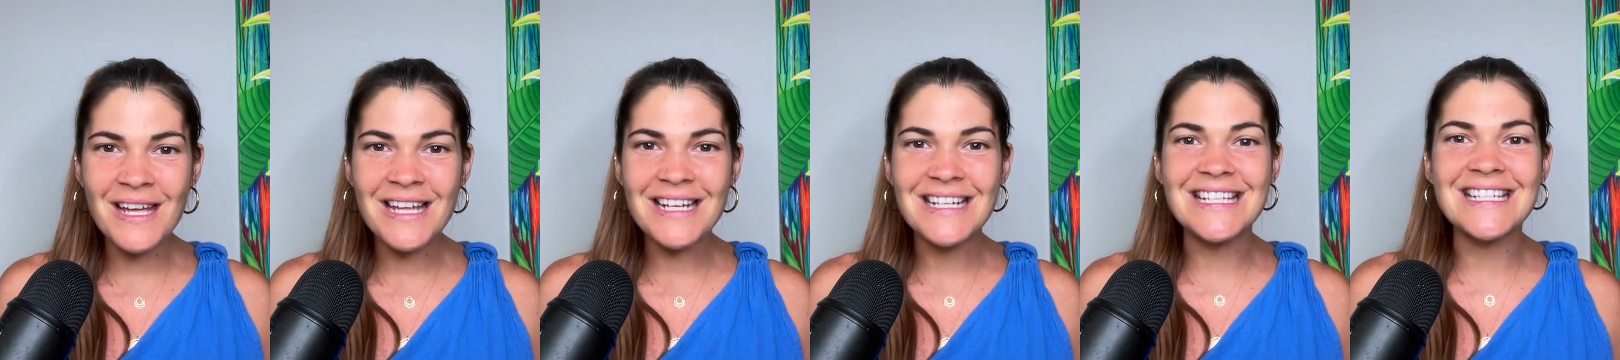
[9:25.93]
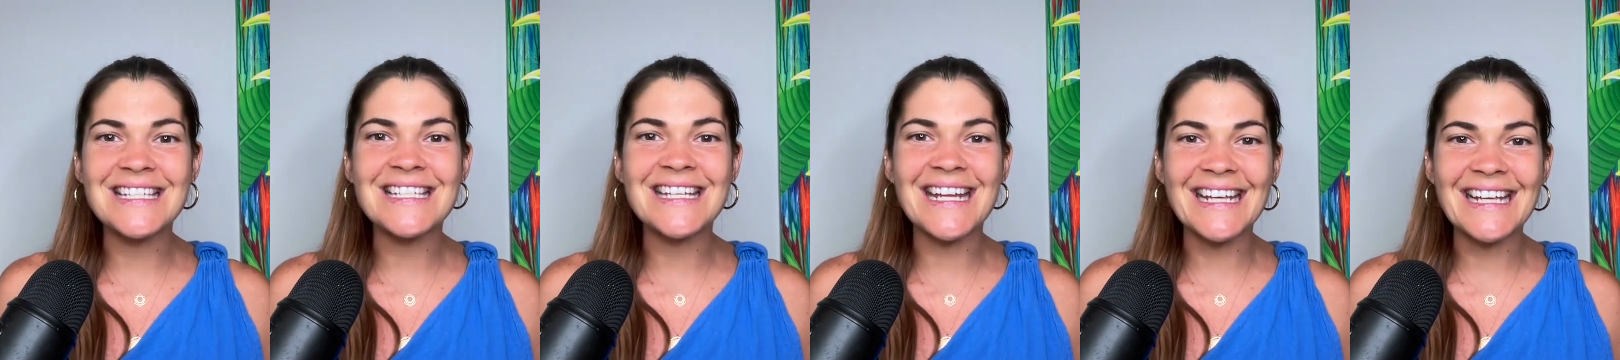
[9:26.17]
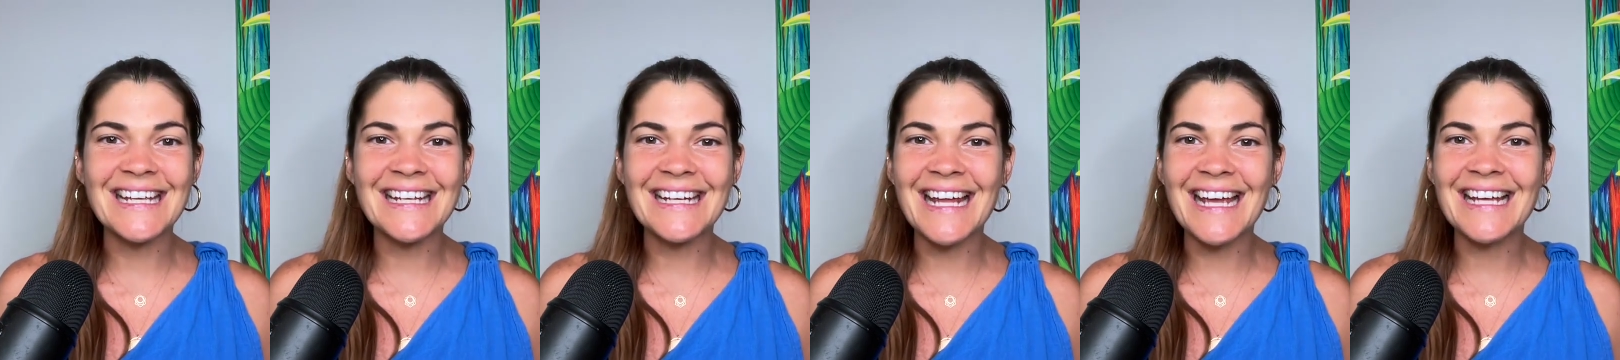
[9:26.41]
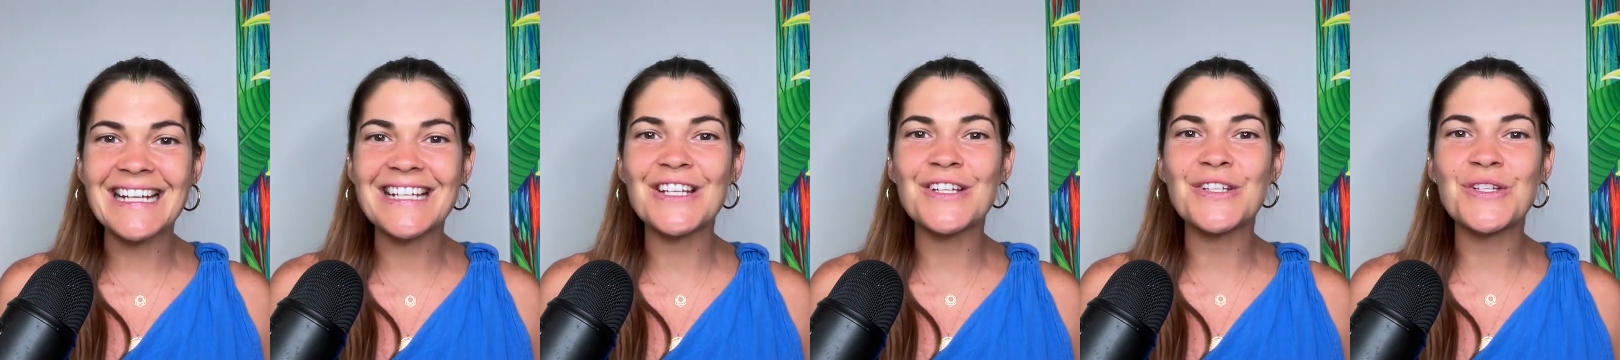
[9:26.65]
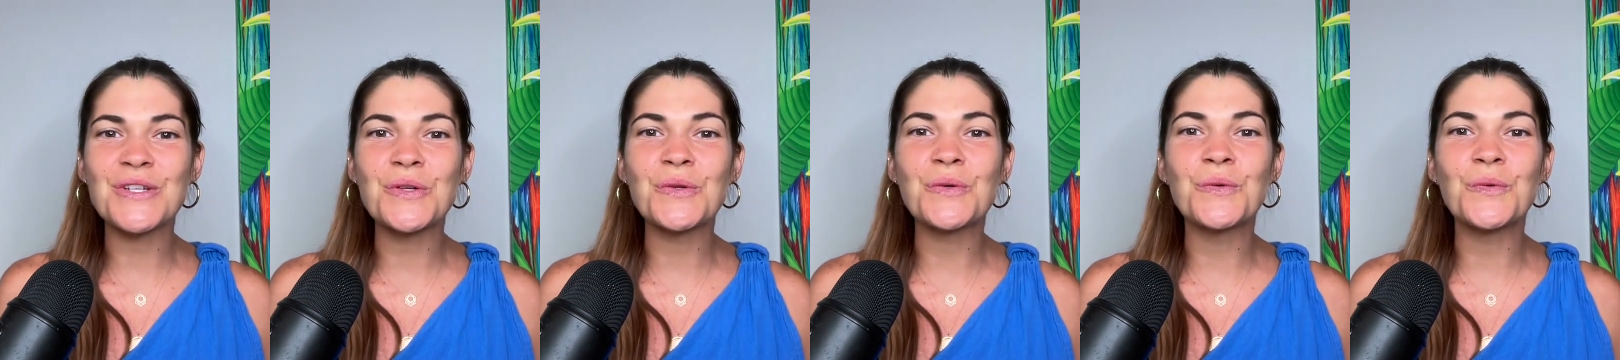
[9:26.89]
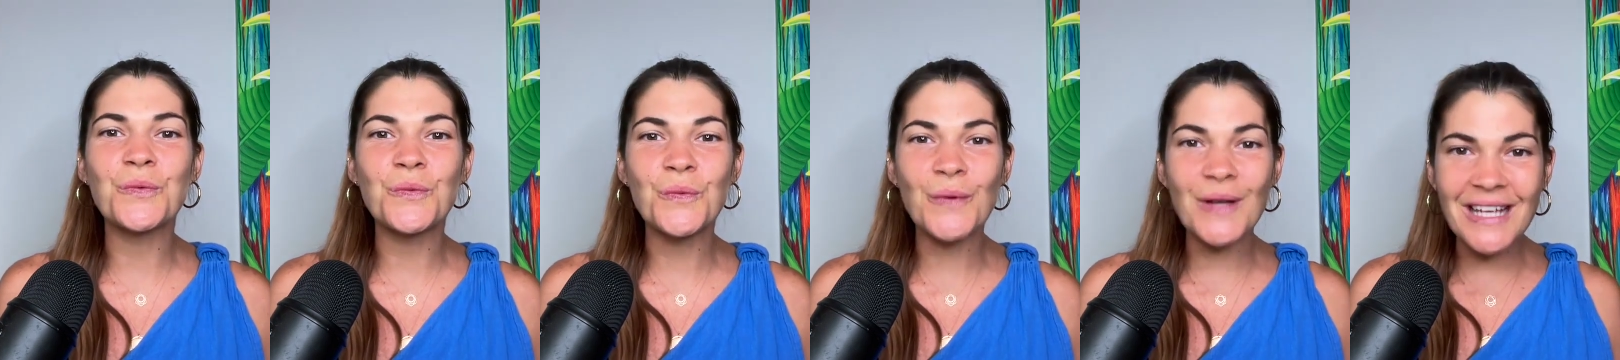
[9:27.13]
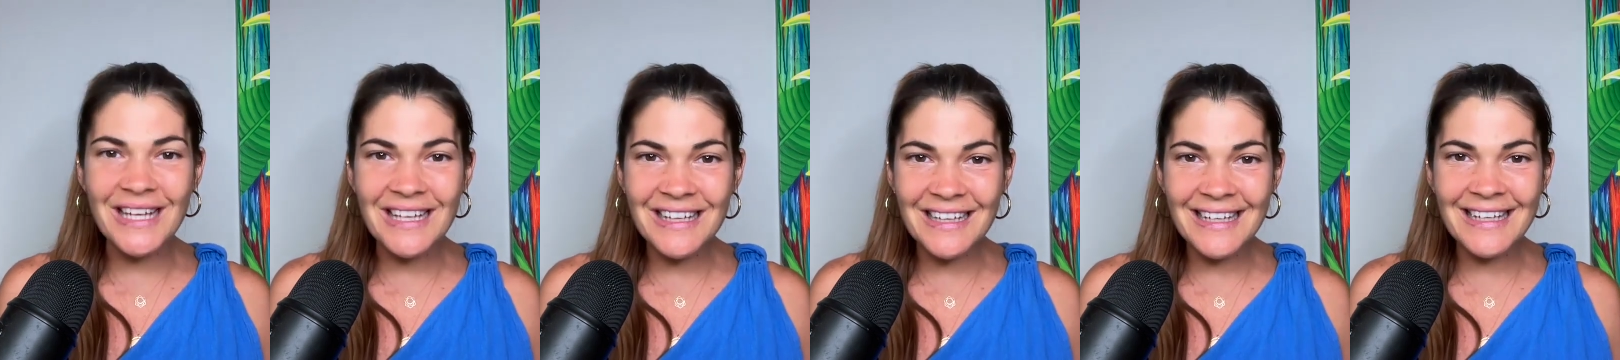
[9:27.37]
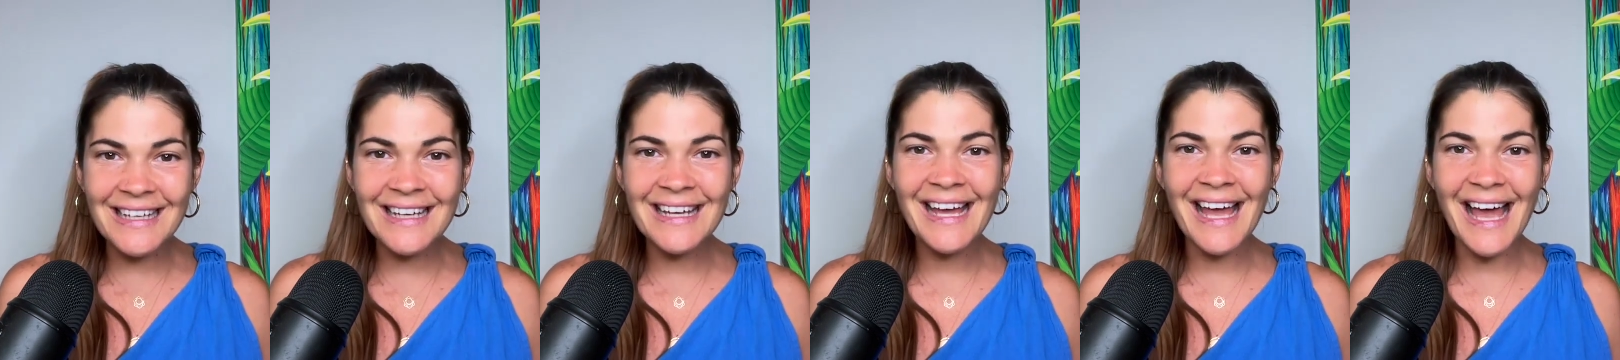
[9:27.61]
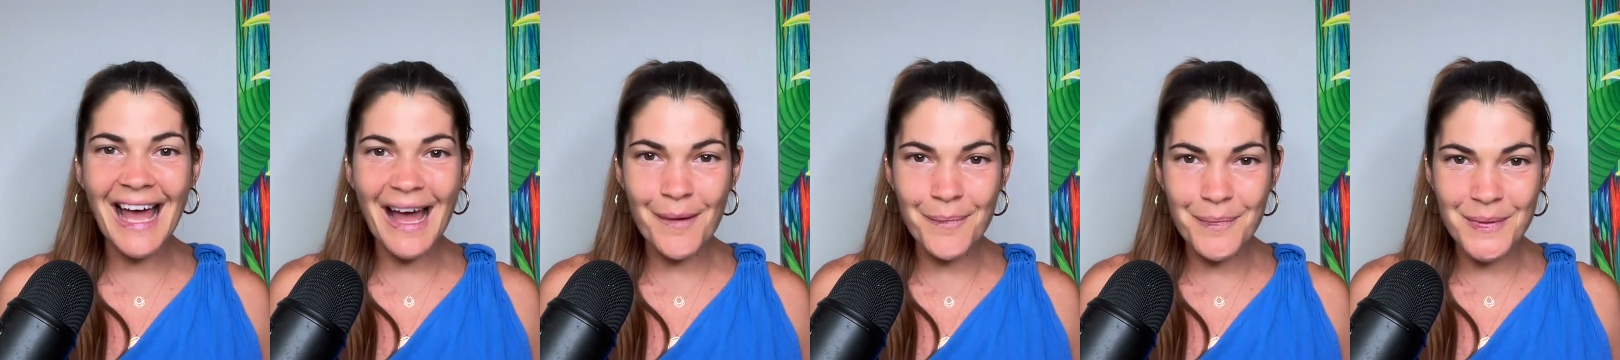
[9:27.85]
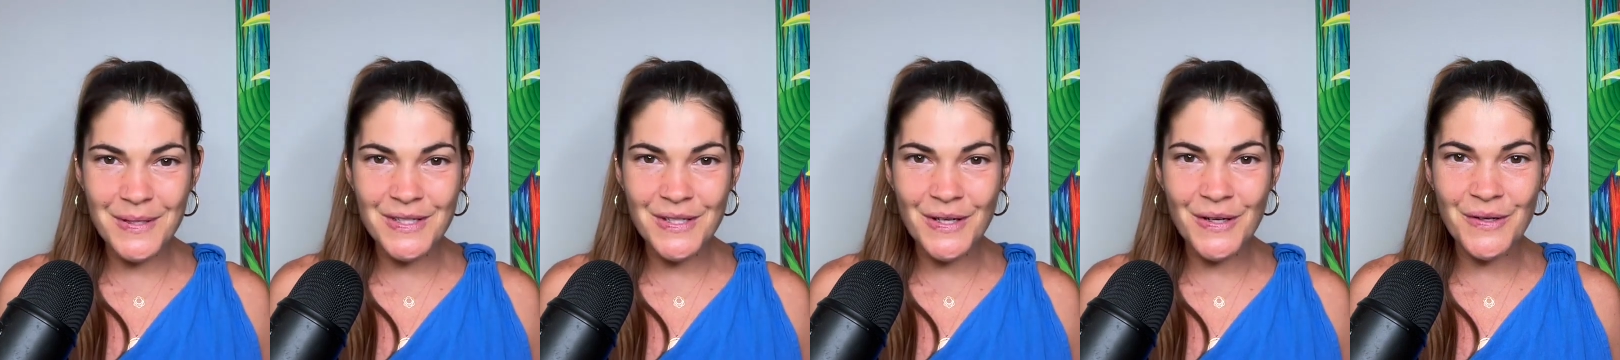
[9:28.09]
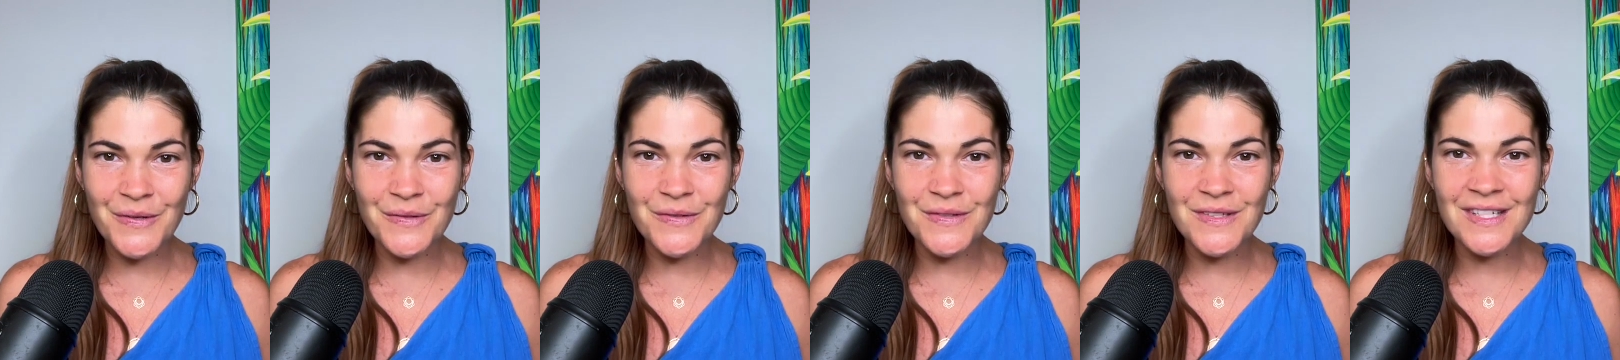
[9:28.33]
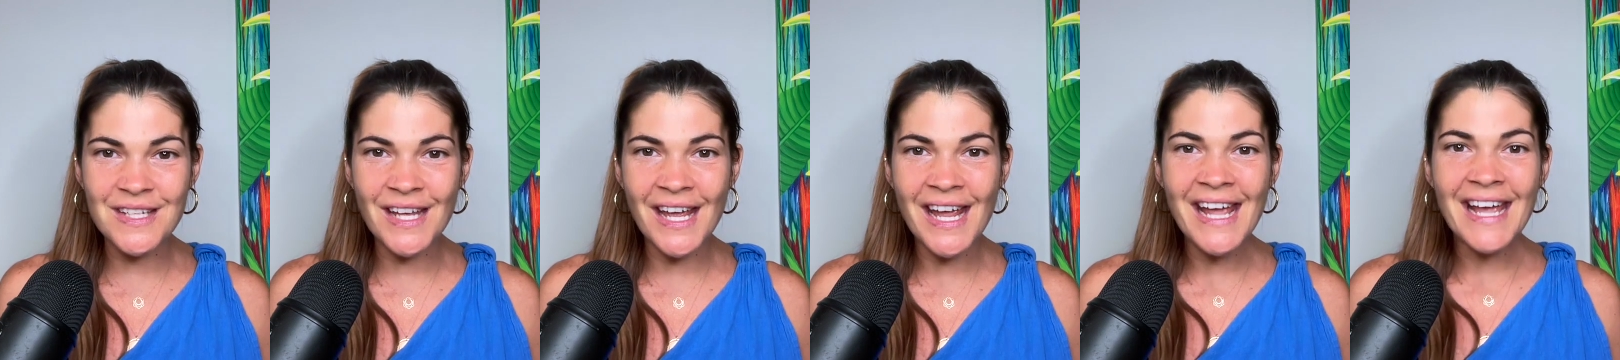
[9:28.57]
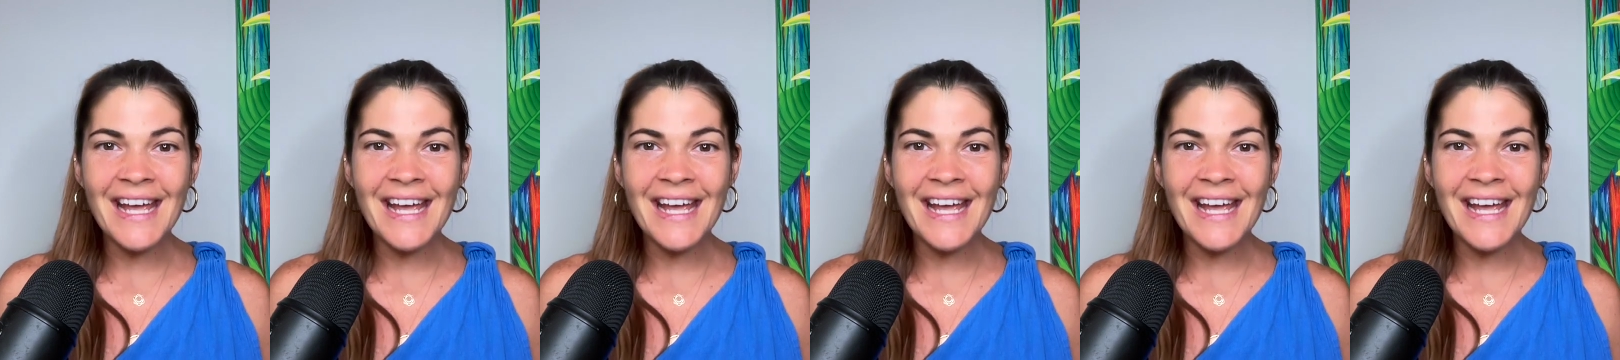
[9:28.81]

to stay connected to weekly episodes.